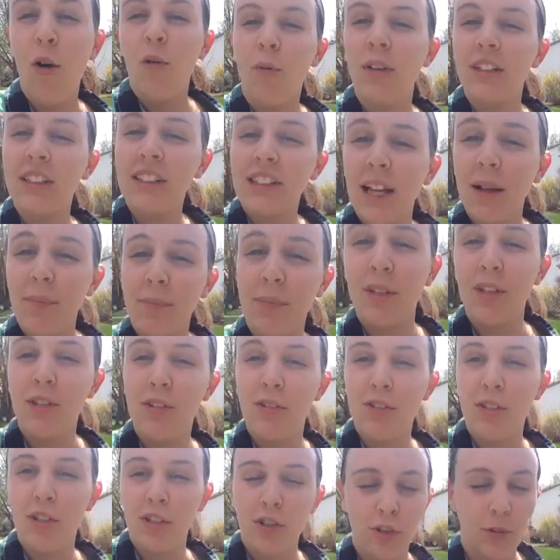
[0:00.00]
What's up,
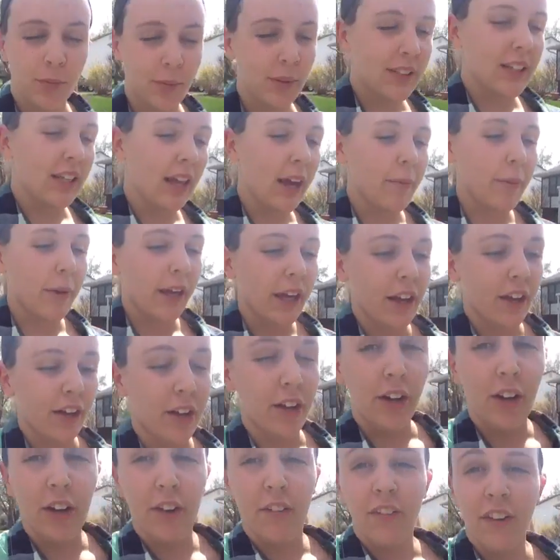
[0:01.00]
YouTube? It's
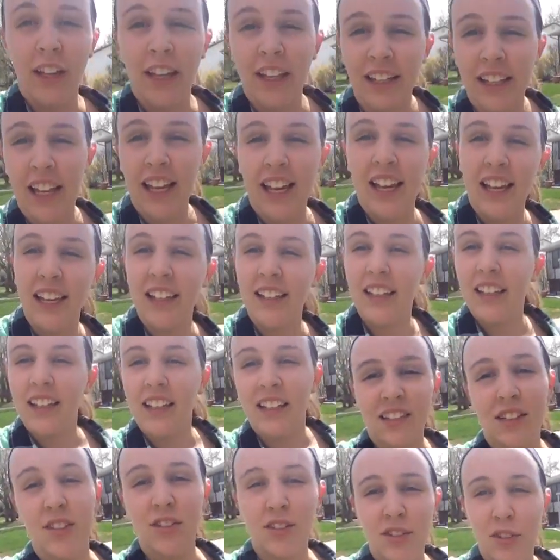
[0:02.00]
Abigail Irvin, and it
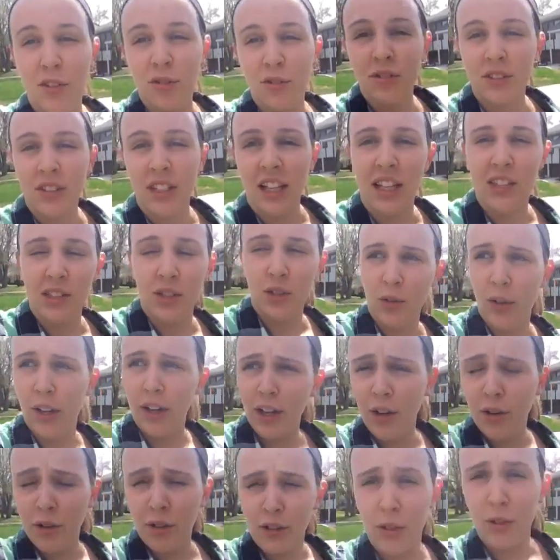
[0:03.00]
is Tuesday, so
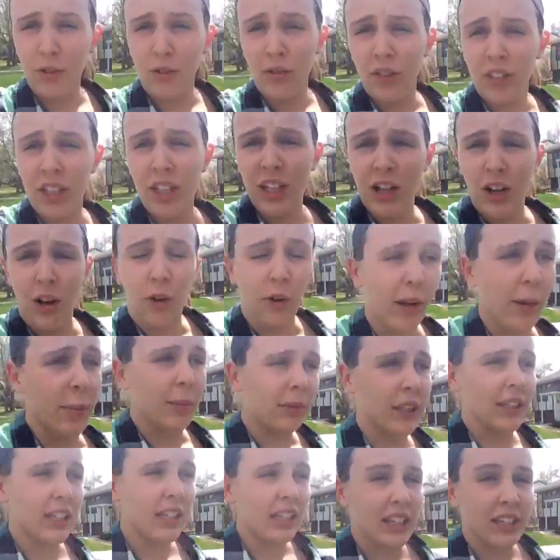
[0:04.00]
I owe you a video, I
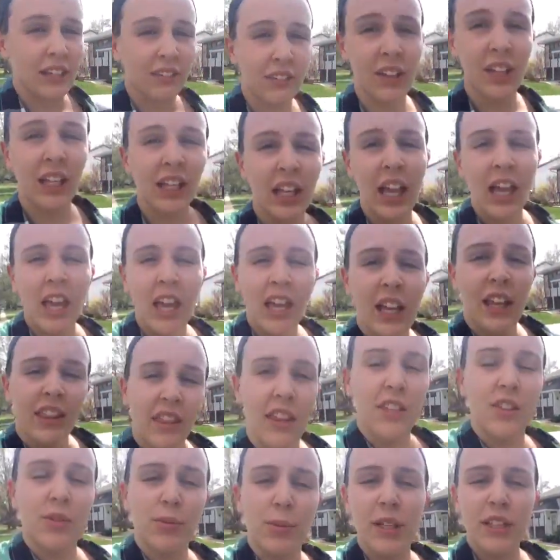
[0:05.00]
believe.
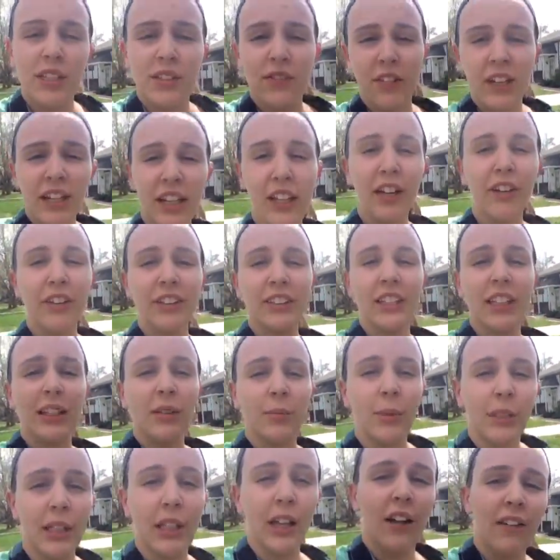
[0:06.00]
This week's video is going
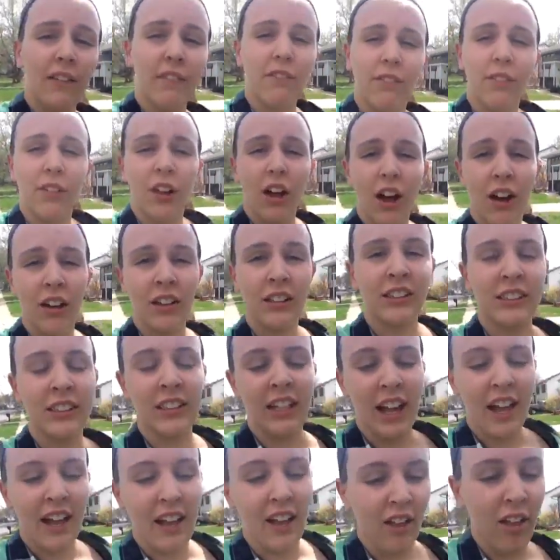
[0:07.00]
to be done vlog
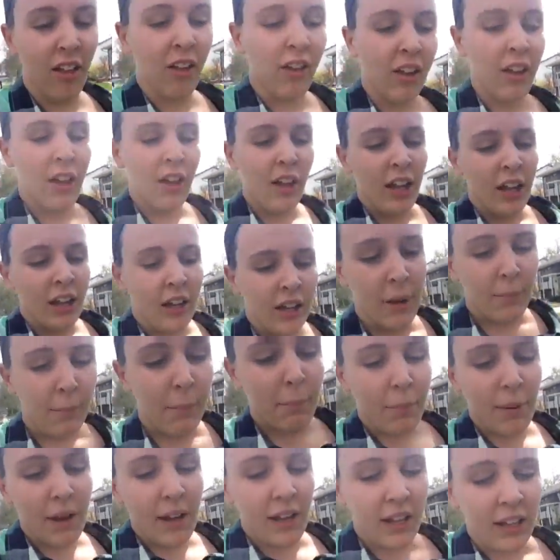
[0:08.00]
style,
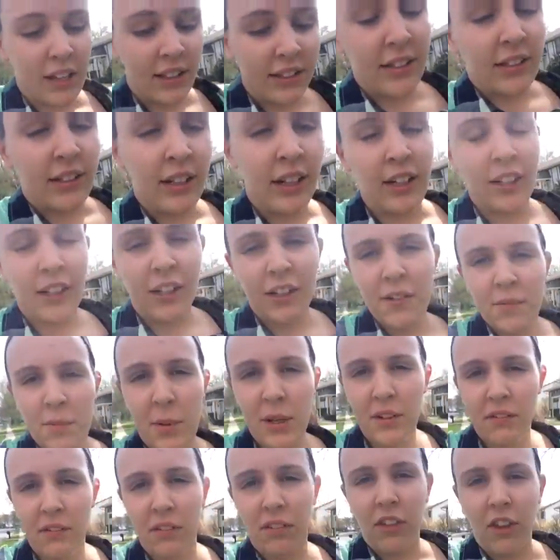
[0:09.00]
but it's not going to
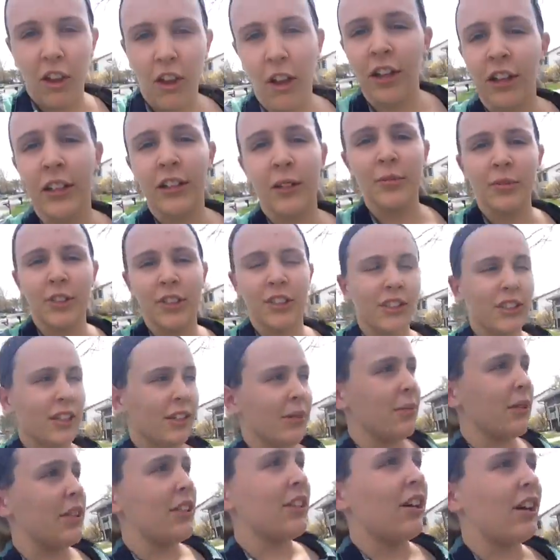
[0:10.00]
be a vlog. I'm just going
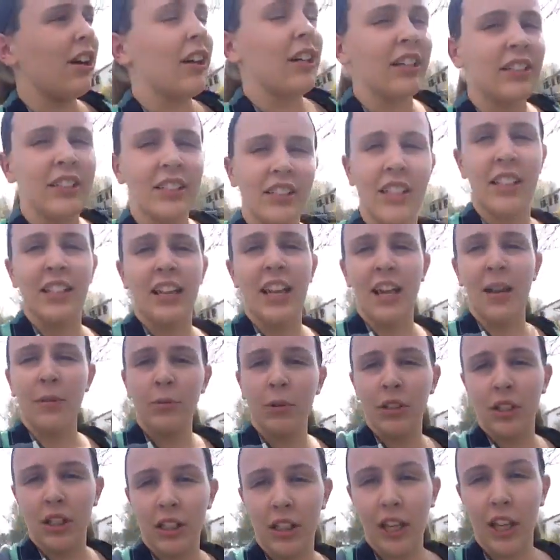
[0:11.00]
to be talking to the
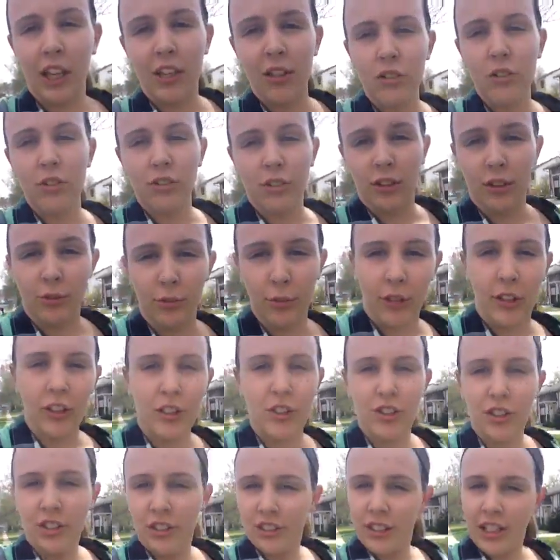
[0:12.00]
camera like I usually
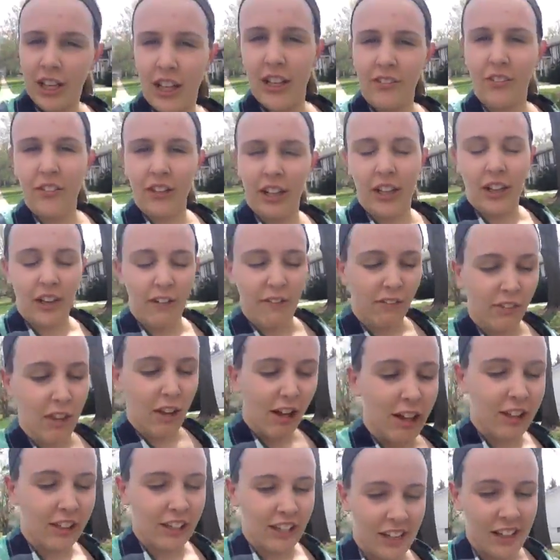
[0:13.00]
would, just kind of like I'm
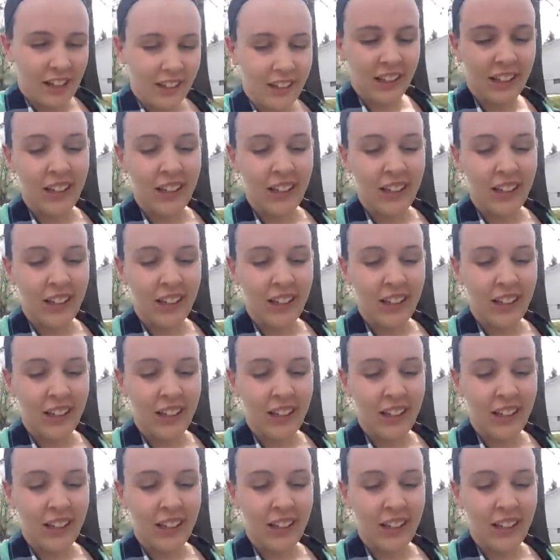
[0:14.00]
vlogging.